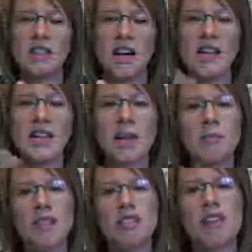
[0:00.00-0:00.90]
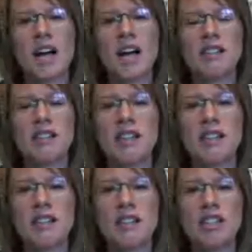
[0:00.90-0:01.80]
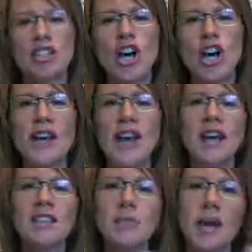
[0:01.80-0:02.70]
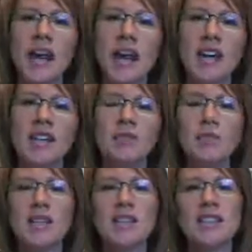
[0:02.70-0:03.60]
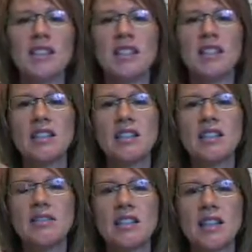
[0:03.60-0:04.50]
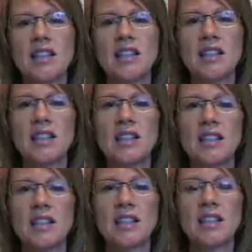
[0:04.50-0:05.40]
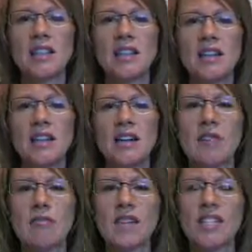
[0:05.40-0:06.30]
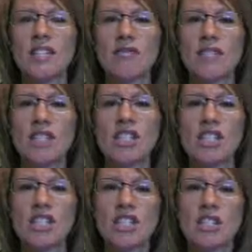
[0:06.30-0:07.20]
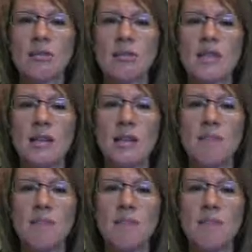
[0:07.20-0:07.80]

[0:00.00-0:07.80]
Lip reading: I kept attracting not as bad, but still definitely unpleasant relationships